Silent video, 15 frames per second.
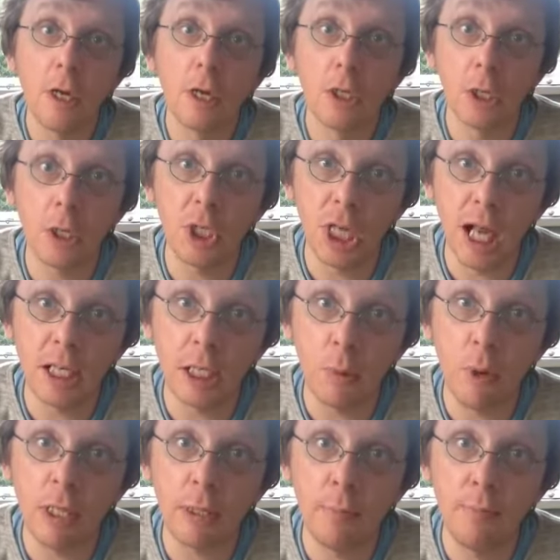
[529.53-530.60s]
So she actually
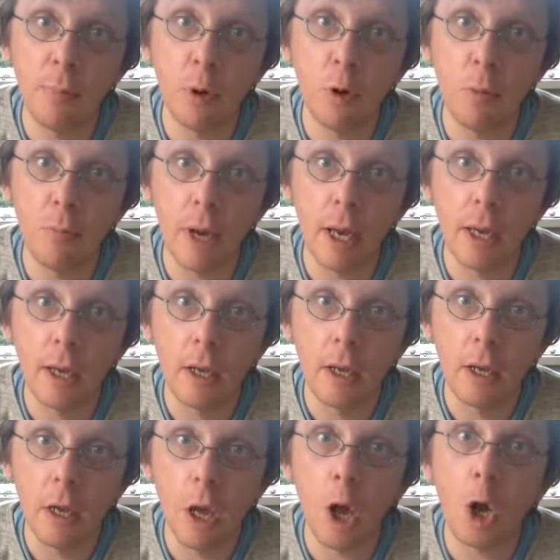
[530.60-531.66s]
went and bought me
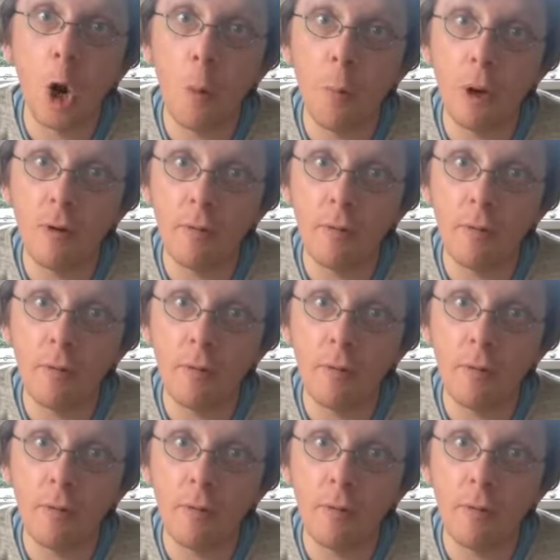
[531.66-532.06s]
a couple